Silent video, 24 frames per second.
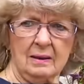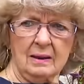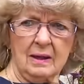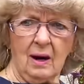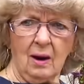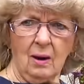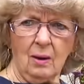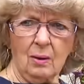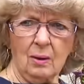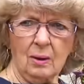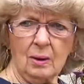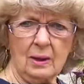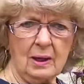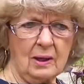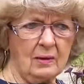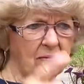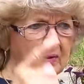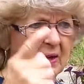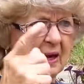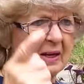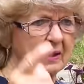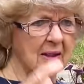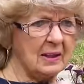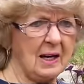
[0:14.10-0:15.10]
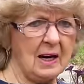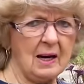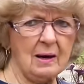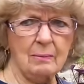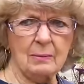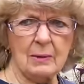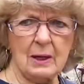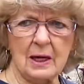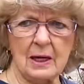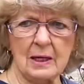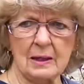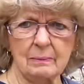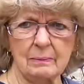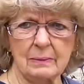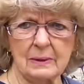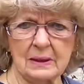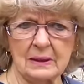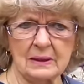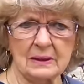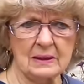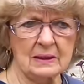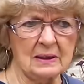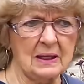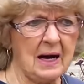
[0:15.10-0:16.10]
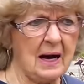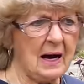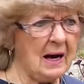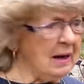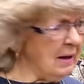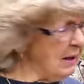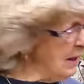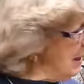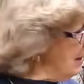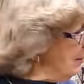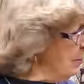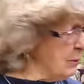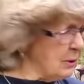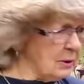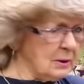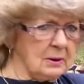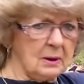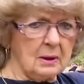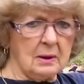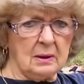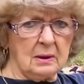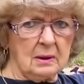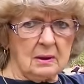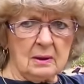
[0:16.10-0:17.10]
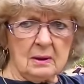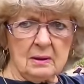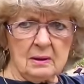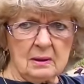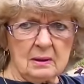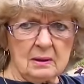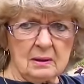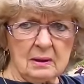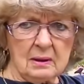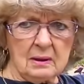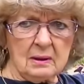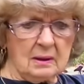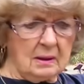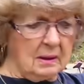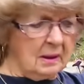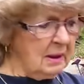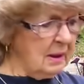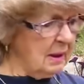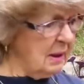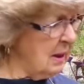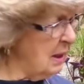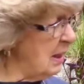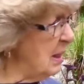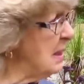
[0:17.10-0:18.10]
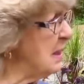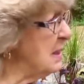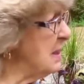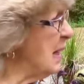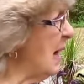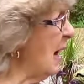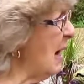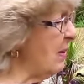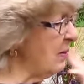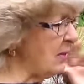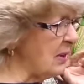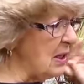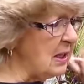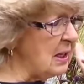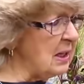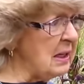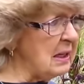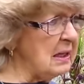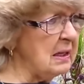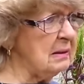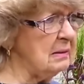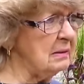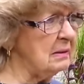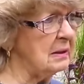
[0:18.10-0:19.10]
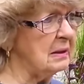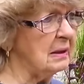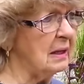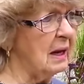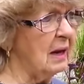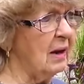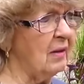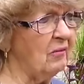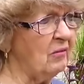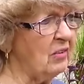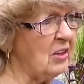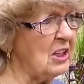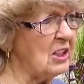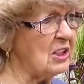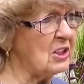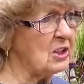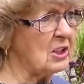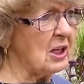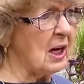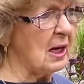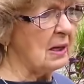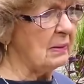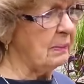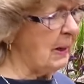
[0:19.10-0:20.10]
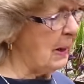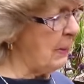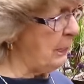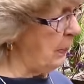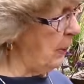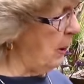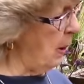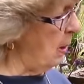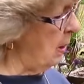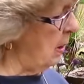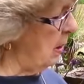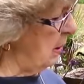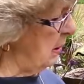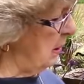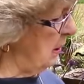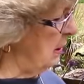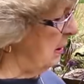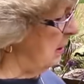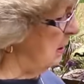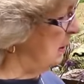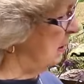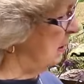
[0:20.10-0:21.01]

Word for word: Oh, if that camera had been a little higher, he was, he's out there eating fish out of my pond.